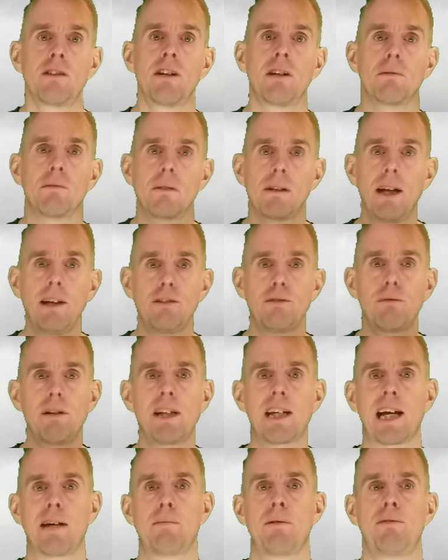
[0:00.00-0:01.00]
So let's
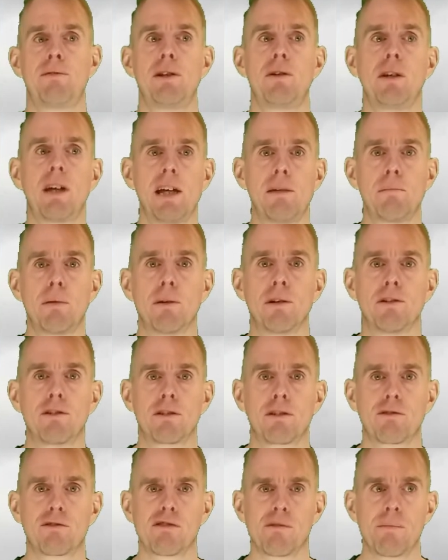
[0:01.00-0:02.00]
recap a few key
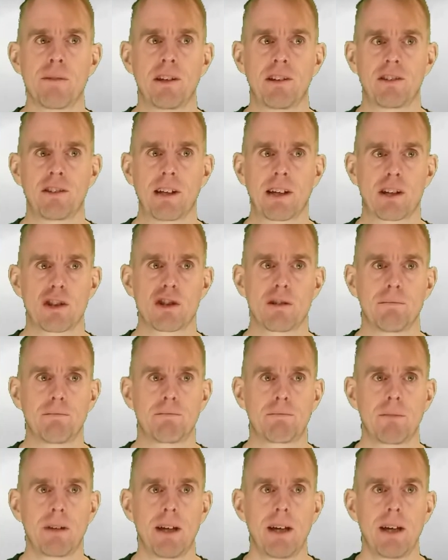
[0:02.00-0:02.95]
points from this section.